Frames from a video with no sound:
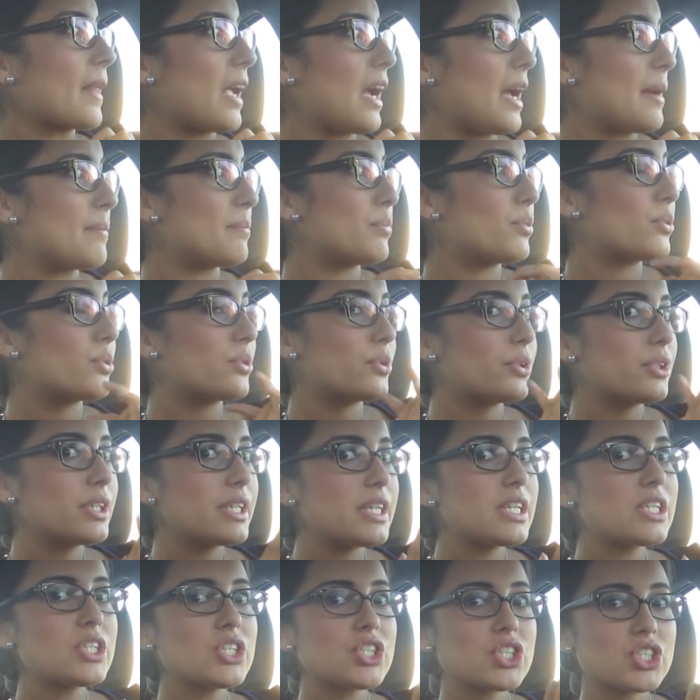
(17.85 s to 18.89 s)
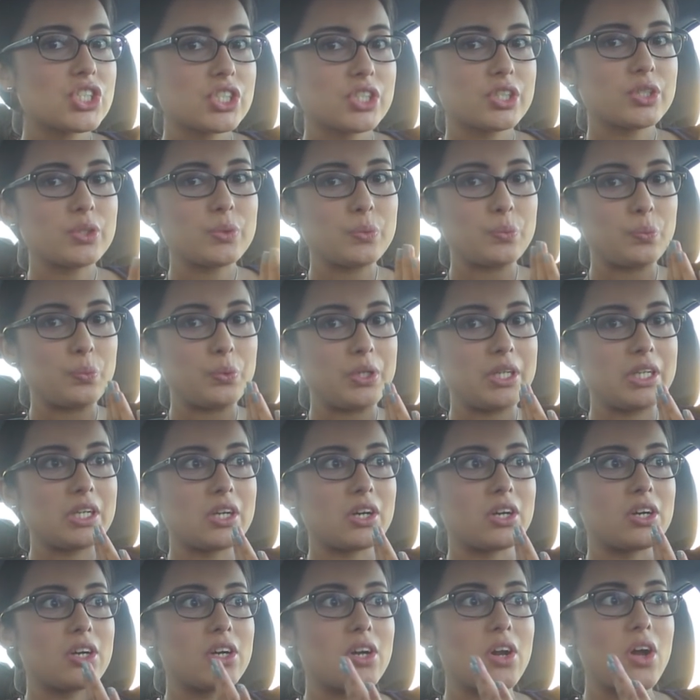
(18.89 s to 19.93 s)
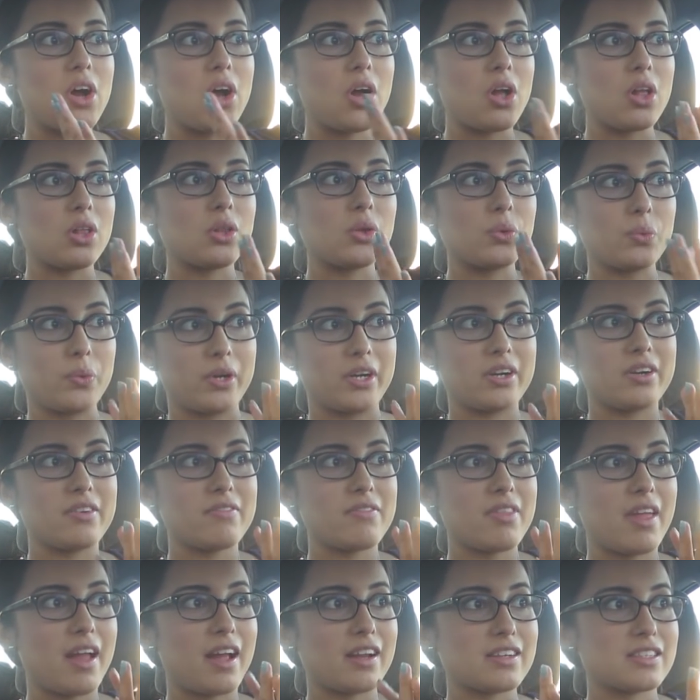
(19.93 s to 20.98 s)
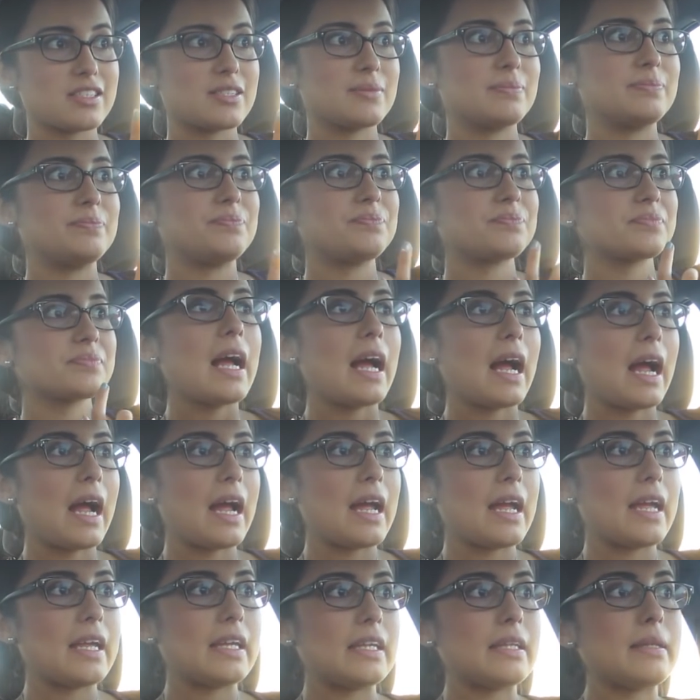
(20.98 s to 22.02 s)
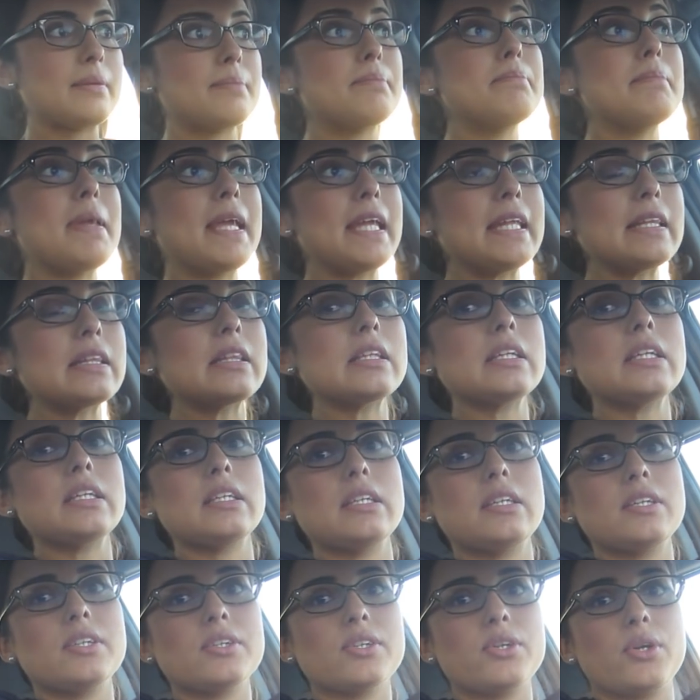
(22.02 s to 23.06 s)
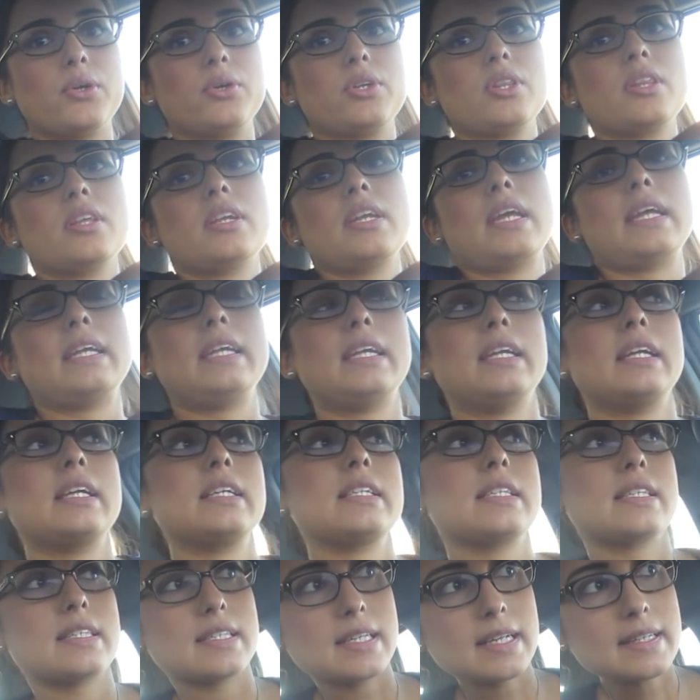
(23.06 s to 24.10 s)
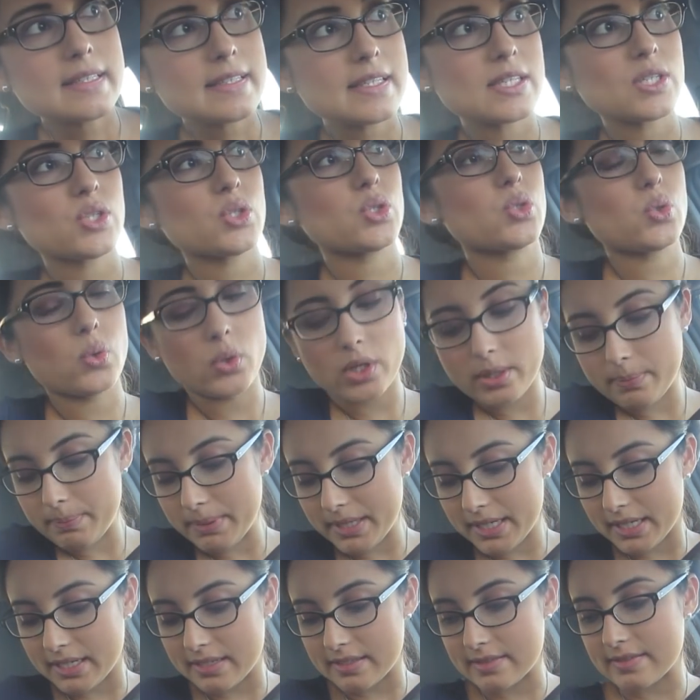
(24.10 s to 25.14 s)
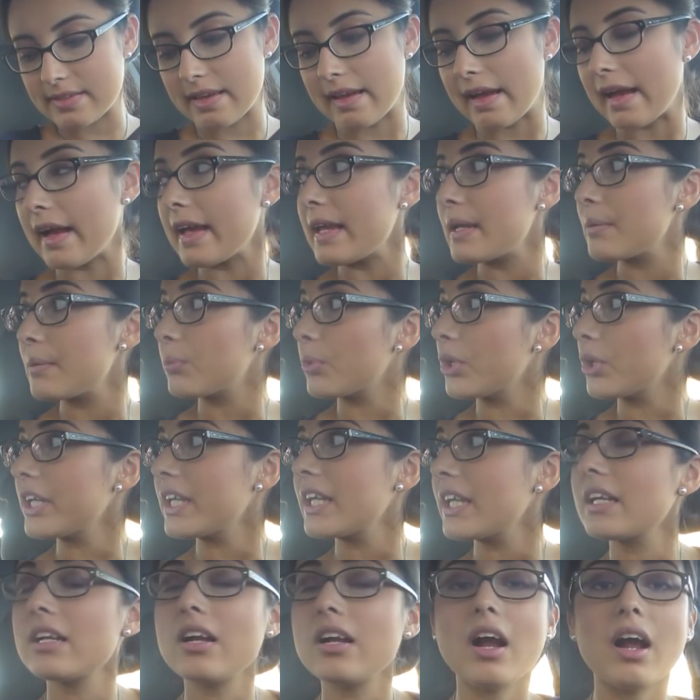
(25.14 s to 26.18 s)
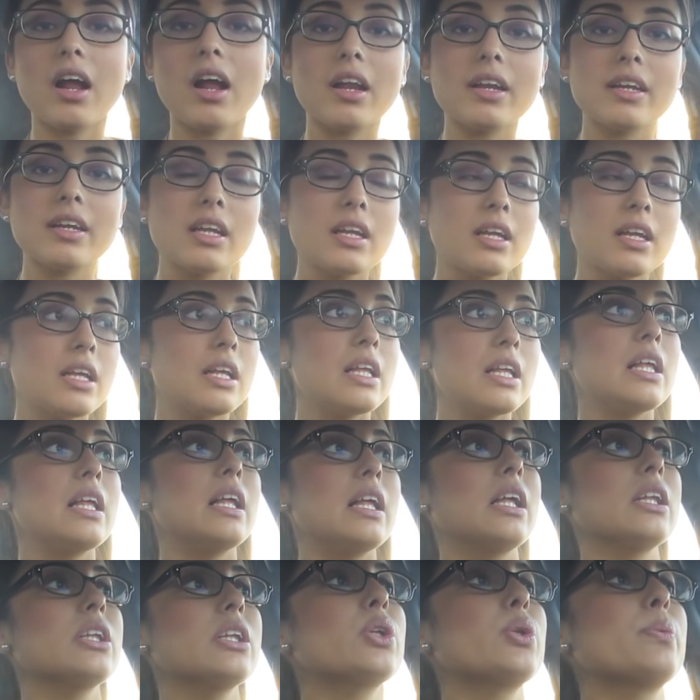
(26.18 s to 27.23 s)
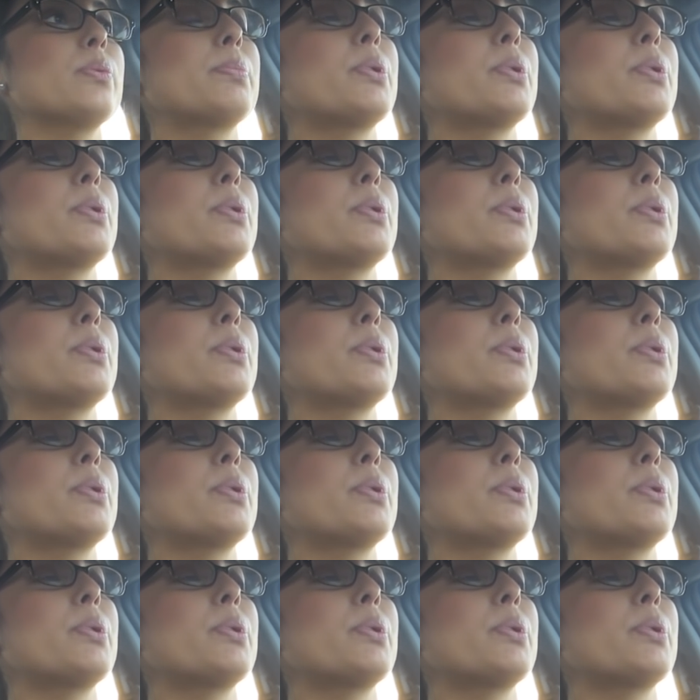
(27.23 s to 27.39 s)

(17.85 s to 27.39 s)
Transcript: I'm pretty sure we are all aware of that. I mainly need to go to the 99 cent store because I am working on a little